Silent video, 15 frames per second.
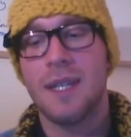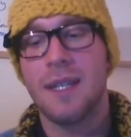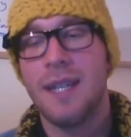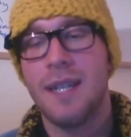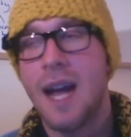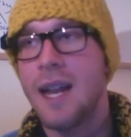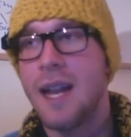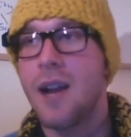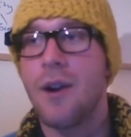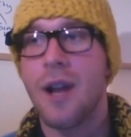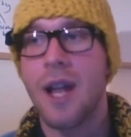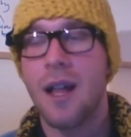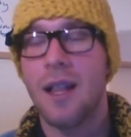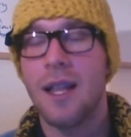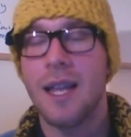And
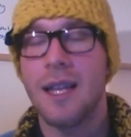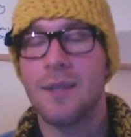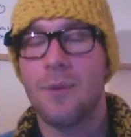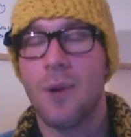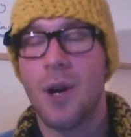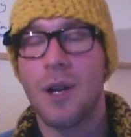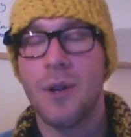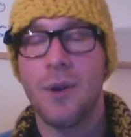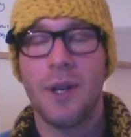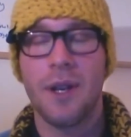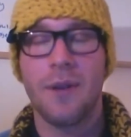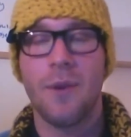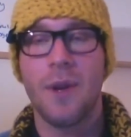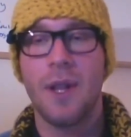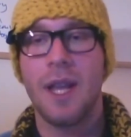Danielle E is one who
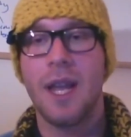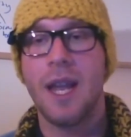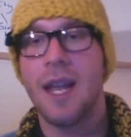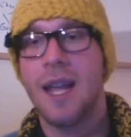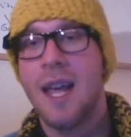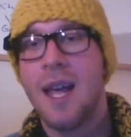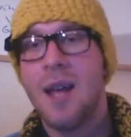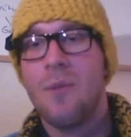can really